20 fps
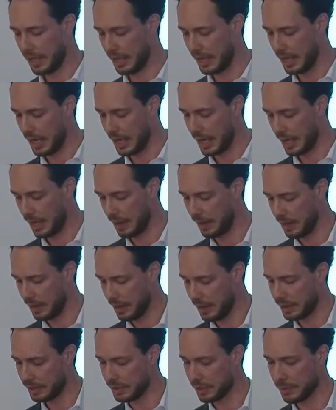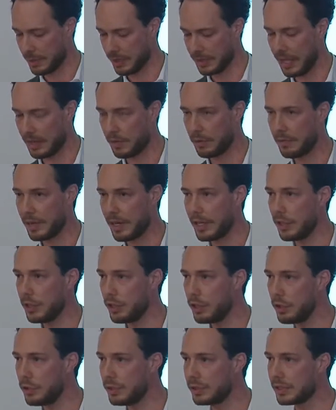that already
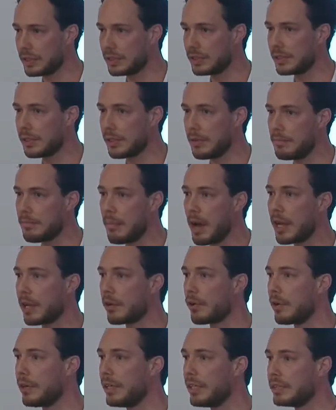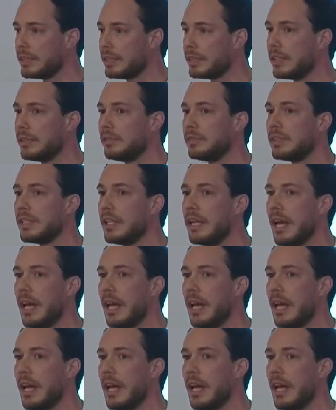uses micro initiatives,